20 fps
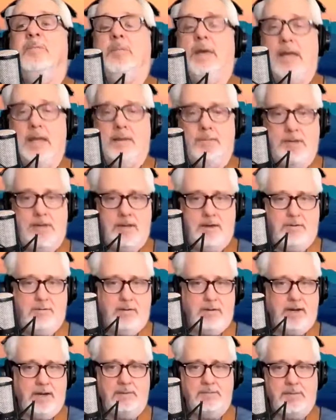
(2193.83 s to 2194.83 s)
maybe,
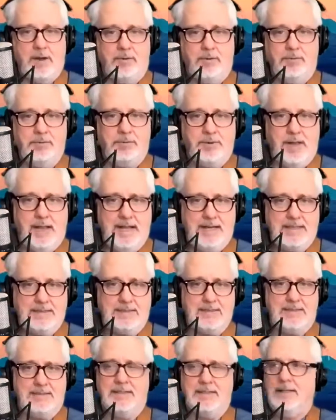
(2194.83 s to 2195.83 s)
according to my old
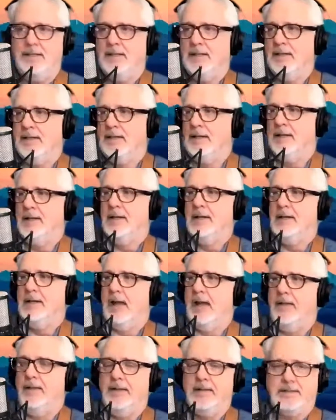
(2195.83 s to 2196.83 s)
glasses.
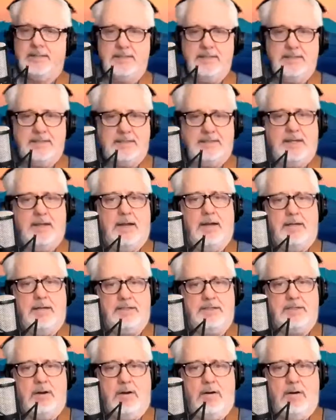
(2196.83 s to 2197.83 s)
And this is a
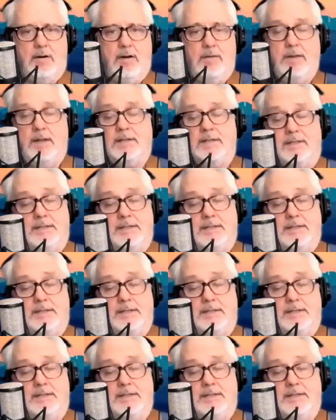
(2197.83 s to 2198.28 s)
song, and this